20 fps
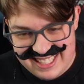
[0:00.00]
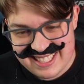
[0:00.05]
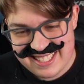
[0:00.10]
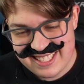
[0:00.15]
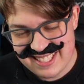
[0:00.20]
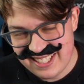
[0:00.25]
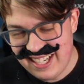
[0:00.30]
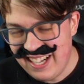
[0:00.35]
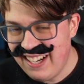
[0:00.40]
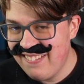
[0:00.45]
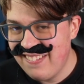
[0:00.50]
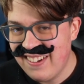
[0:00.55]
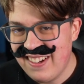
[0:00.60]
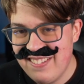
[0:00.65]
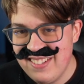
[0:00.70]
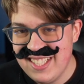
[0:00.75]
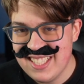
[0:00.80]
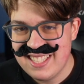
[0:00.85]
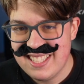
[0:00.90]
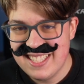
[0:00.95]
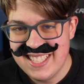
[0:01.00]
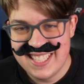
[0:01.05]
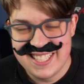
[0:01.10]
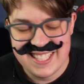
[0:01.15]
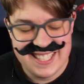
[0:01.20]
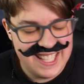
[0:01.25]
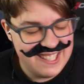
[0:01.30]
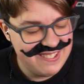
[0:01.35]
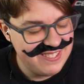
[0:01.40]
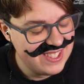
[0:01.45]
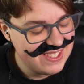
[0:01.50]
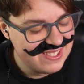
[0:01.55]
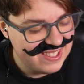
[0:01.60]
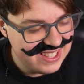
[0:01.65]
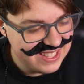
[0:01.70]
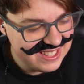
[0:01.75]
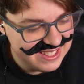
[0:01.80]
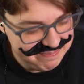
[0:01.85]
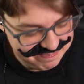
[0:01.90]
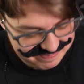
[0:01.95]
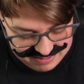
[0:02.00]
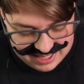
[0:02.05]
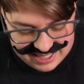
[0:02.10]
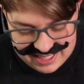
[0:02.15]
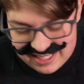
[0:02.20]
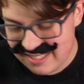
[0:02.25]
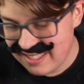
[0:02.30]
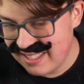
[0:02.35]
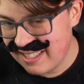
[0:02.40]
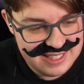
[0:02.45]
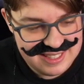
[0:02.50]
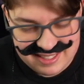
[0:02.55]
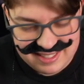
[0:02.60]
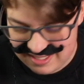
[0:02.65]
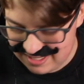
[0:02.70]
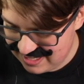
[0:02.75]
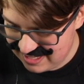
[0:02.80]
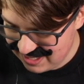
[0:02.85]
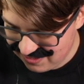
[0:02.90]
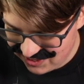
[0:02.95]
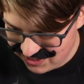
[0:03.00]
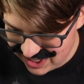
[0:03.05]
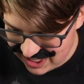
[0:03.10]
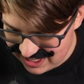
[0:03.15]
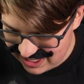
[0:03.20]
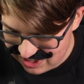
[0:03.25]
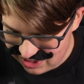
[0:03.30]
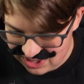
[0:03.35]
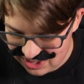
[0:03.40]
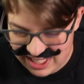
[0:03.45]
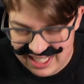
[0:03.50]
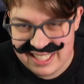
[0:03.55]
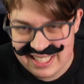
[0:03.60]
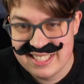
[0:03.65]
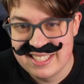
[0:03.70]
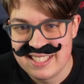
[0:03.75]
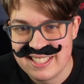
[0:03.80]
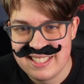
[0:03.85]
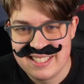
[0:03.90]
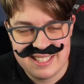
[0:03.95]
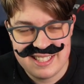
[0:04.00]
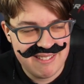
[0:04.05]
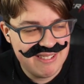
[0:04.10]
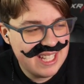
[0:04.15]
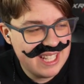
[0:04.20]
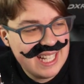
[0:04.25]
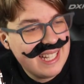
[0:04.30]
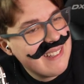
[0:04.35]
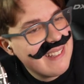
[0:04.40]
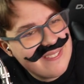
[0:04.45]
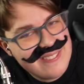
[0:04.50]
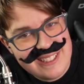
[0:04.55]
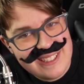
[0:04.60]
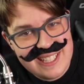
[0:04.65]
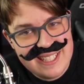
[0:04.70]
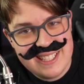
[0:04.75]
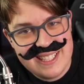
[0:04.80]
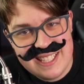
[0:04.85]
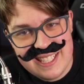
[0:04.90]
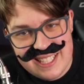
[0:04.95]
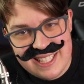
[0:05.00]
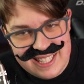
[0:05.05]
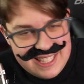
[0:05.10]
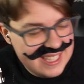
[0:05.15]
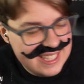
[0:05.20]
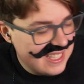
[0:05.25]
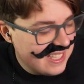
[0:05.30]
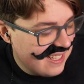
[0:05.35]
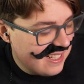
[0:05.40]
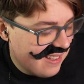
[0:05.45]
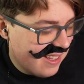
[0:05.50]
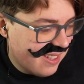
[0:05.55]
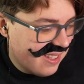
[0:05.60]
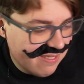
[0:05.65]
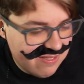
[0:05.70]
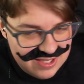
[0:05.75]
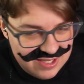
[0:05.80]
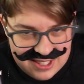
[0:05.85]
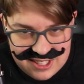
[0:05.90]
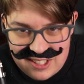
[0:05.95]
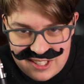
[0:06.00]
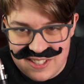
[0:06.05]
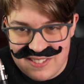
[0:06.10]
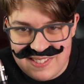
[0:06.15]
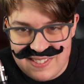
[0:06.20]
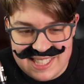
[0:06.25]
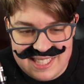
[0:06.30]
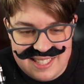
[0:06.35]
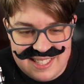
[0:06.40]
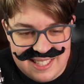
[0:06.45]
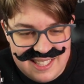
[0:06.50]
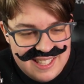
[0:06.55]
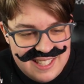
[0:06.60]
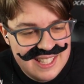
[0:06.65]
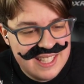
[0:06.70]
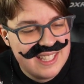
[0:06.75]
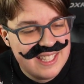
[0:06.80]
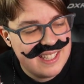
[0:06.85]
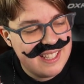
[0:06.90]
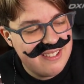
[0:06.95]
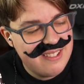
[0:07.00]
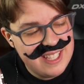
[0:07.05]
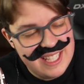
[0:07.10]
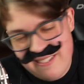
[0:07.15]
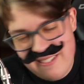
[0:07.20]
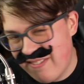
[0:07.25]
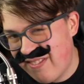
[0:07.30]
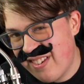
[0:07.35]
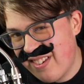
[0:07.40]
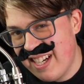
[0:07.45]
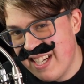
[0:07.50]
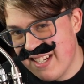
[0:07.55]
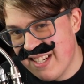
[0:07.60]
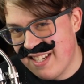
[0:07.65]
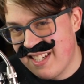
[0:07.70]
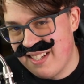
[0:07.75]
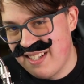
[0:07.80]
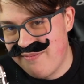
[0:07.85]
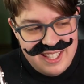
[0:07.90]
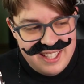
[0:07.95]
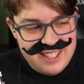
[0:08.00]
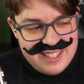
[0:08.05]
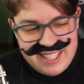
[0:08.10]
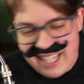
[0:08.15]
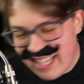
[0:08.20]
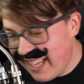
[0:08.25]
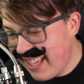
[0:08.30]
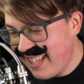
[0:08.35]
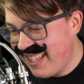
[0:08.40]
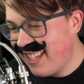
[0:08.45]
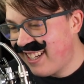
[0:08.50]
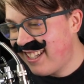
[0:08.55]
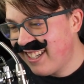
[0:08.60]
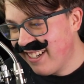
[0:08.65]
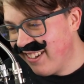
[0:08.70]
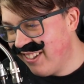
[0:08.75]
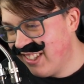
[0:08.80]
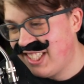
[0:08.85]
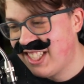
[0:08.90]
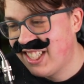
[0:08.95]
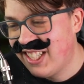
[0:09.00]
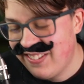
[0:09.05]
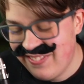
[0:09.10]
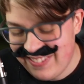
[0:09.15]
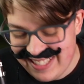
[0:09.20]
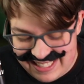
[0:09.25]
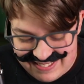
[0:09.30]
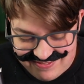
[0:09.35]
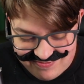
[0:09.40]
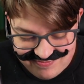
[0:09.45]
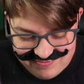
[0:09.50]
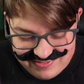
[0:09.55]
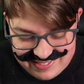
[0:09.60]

So obviously the number one place is Japanese, right? Then we have English, I think, for Hermes. Then we have French. Then I thought you're German.